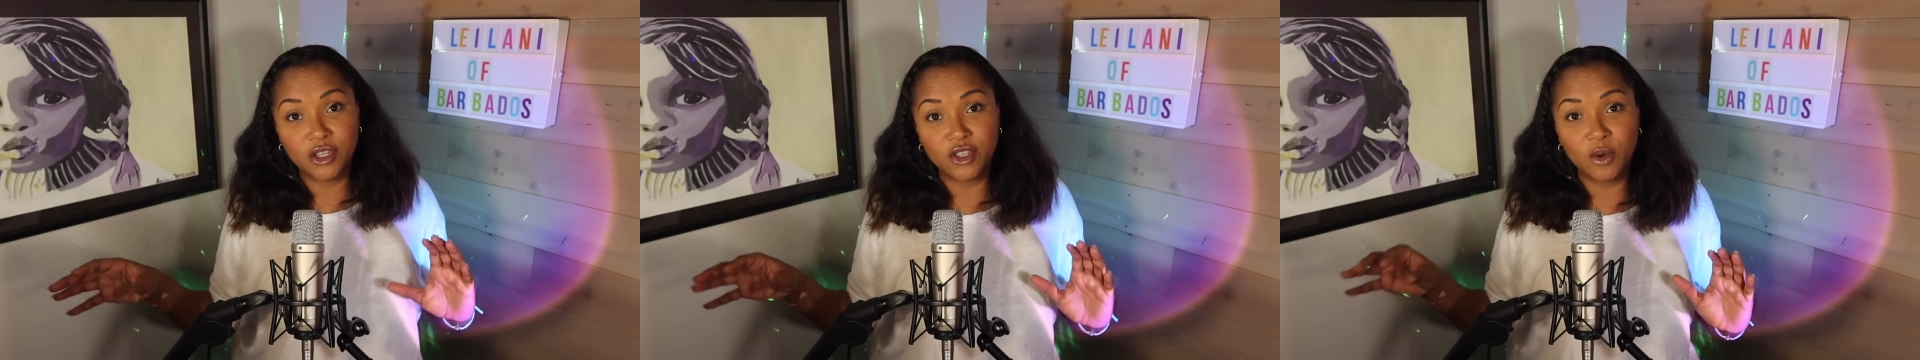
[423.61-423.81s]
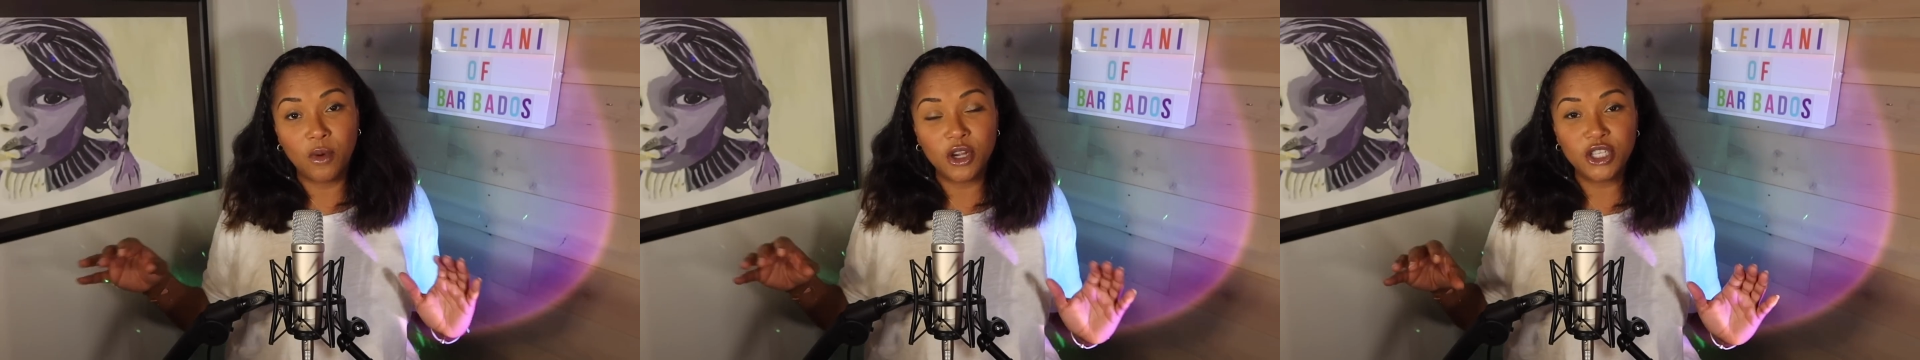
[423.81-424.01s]

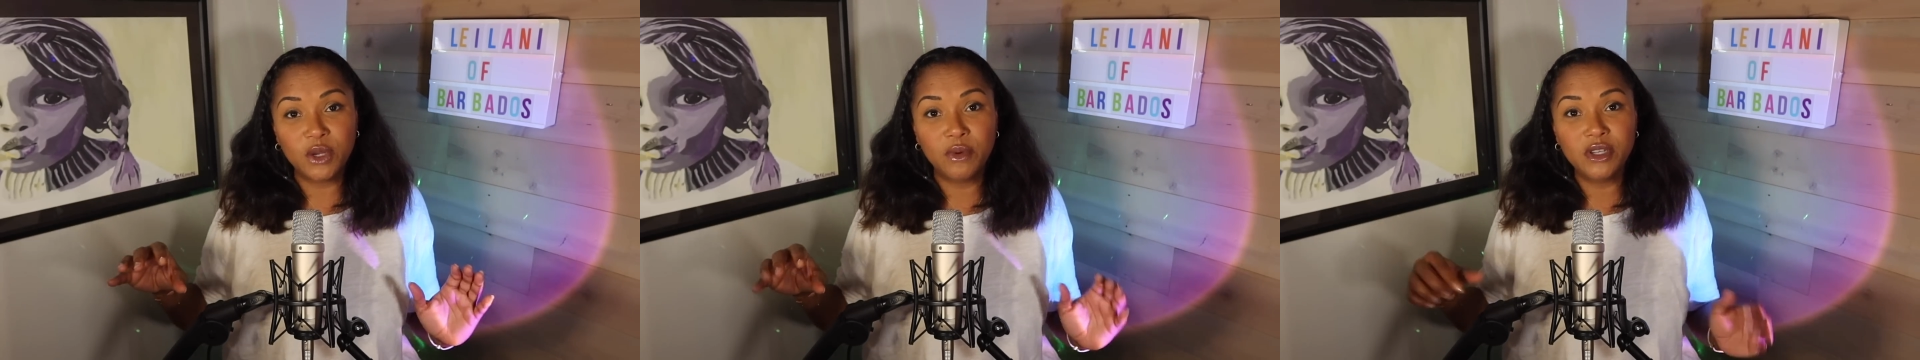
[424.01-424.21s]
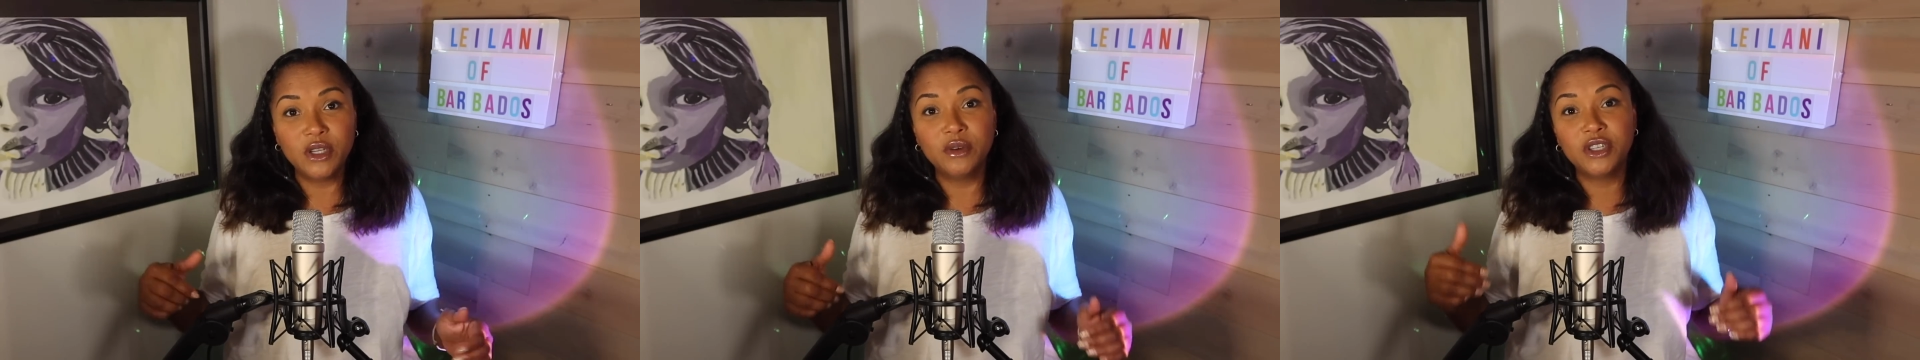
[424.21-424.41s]
So what she
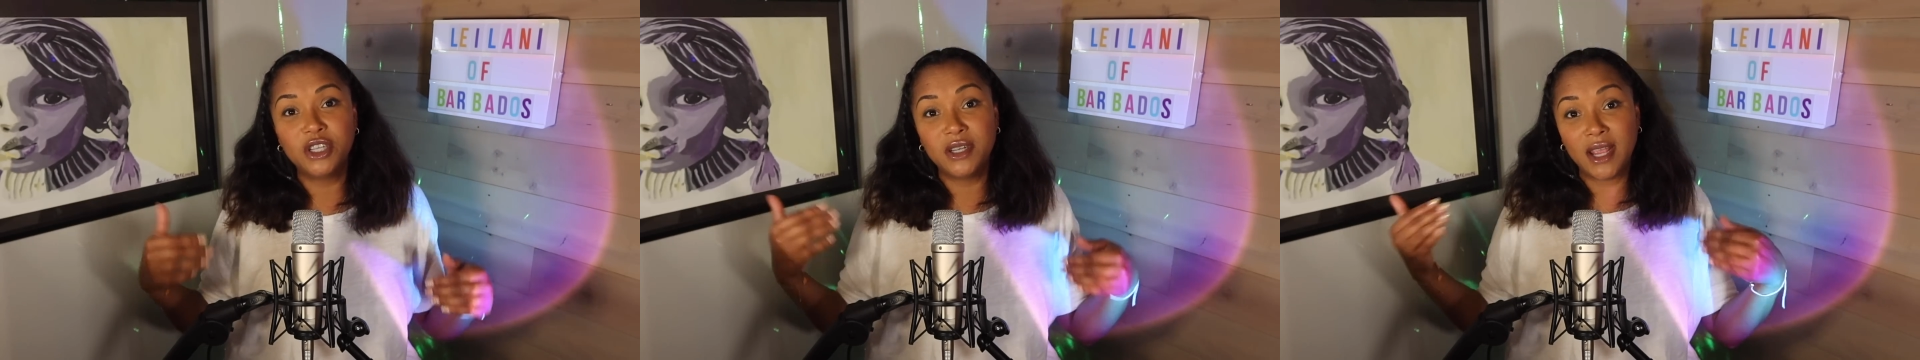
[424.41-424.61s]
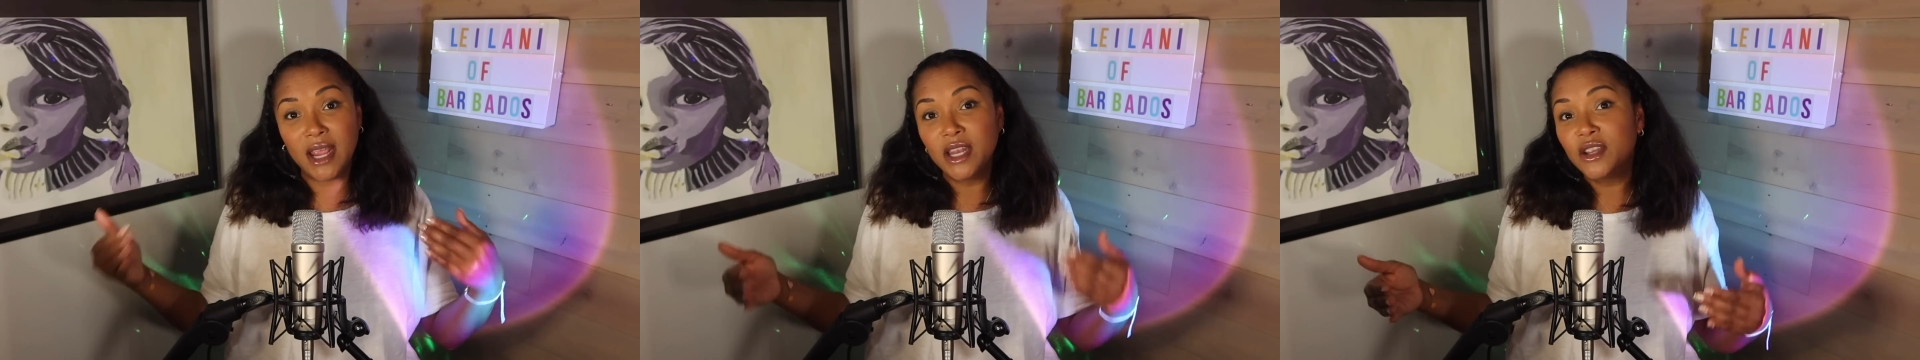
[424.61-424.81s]
would do is
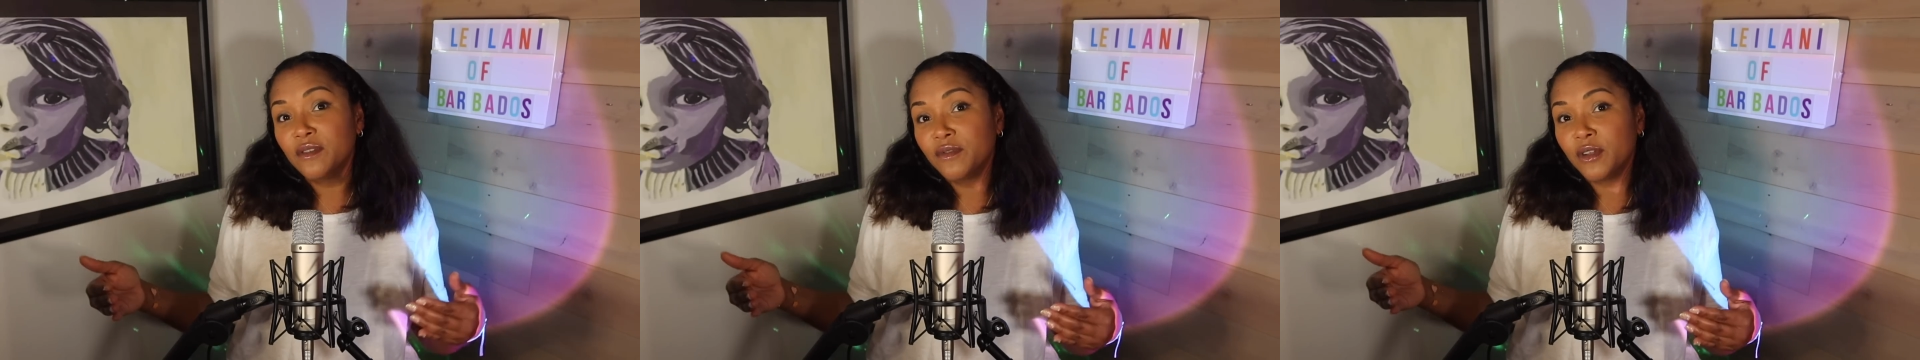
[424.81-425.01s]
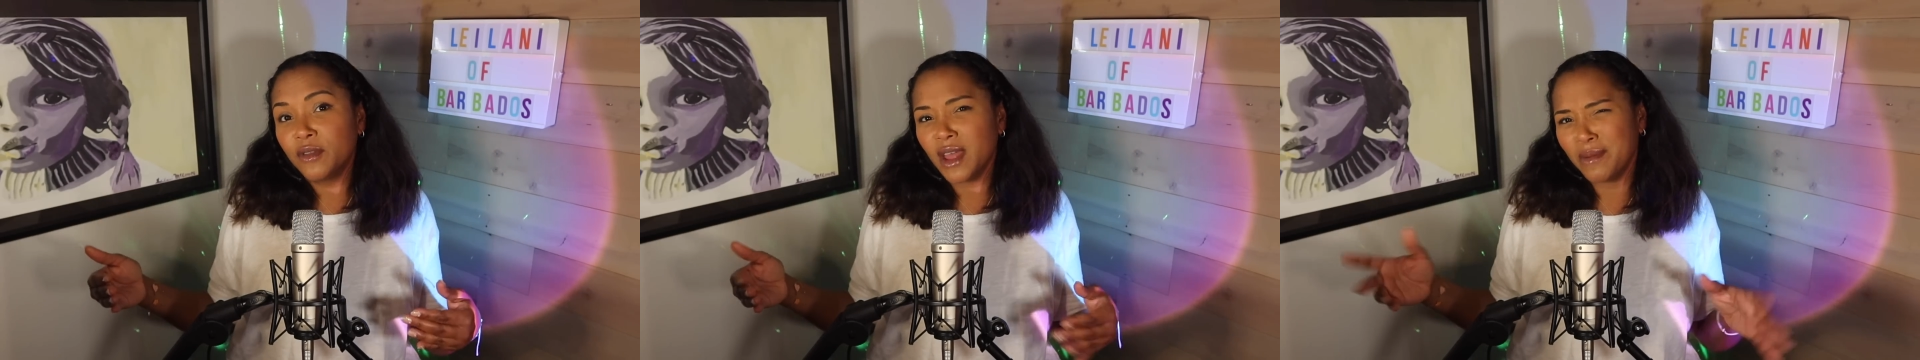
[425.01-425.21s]
she'd
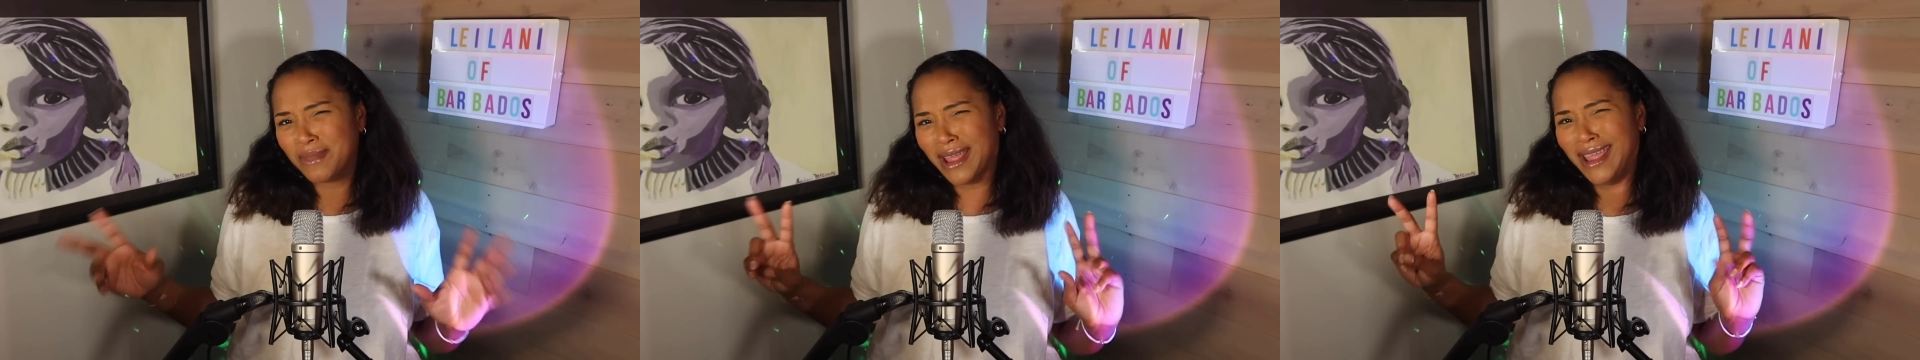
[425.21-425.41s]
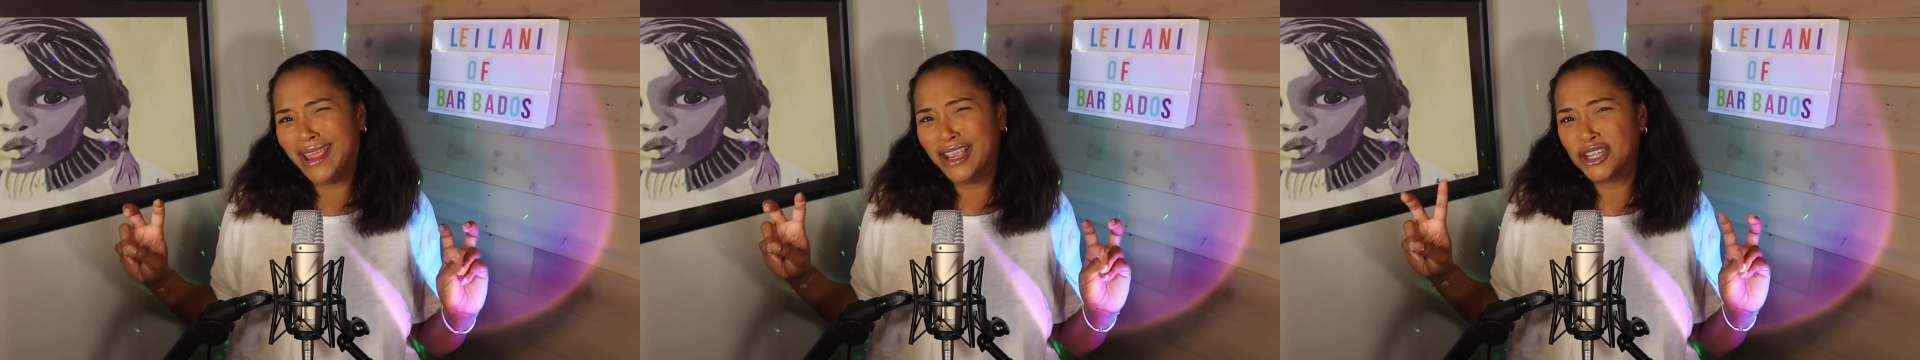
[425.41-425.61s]
interview them,
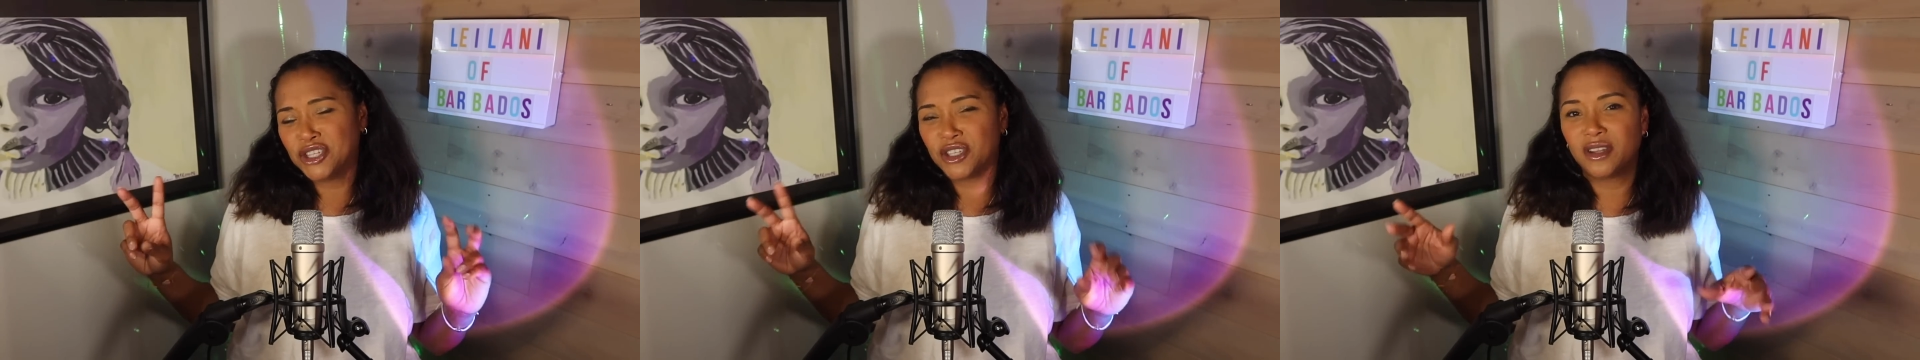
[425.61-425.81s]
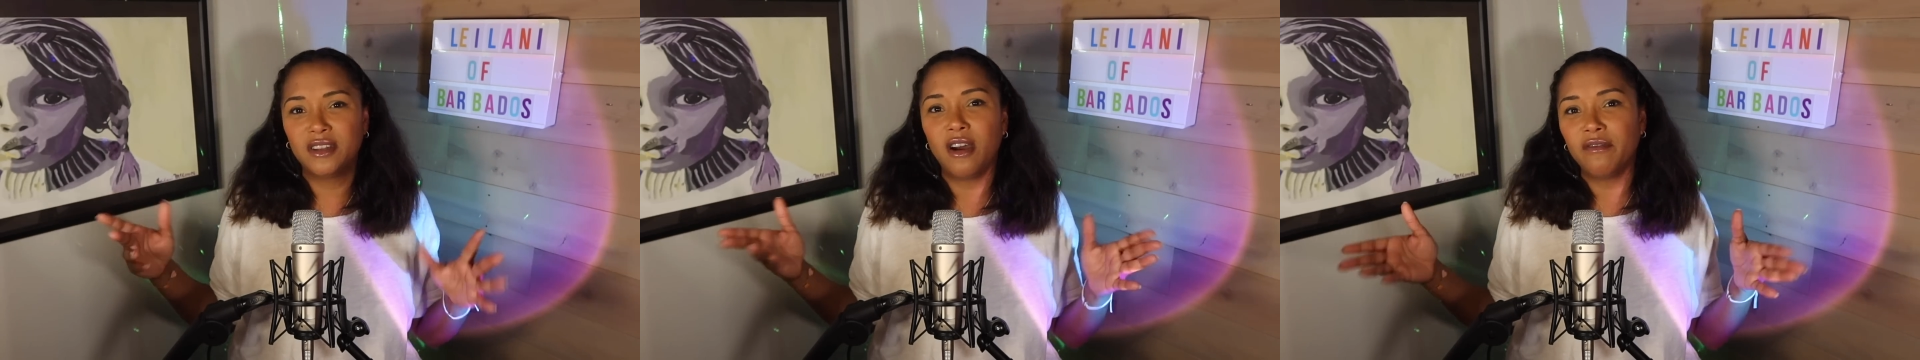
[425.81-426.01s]

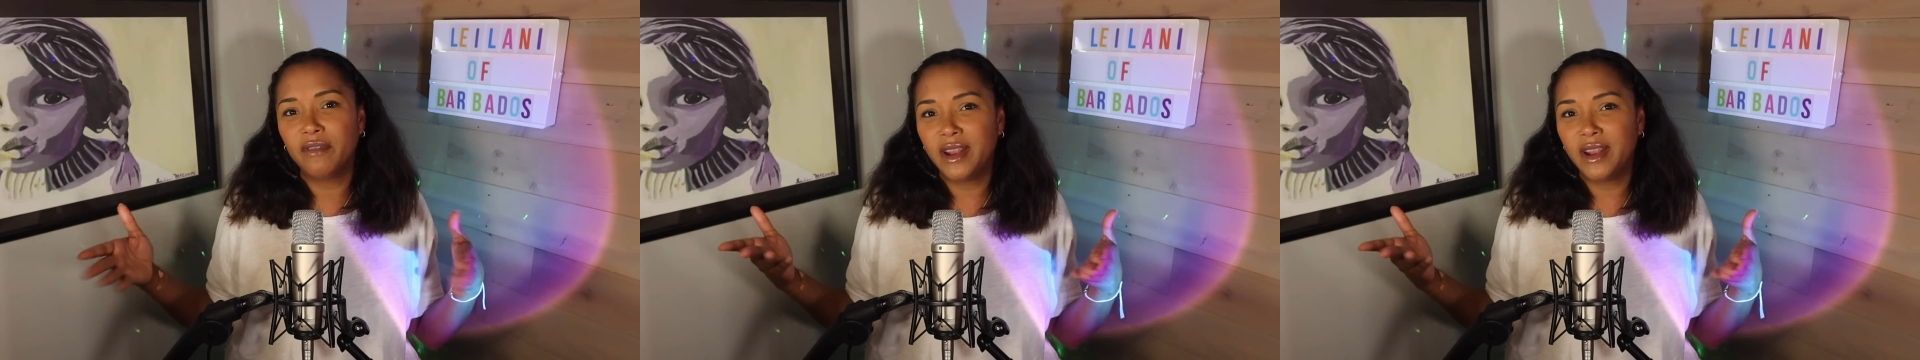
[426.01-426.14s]
ish, not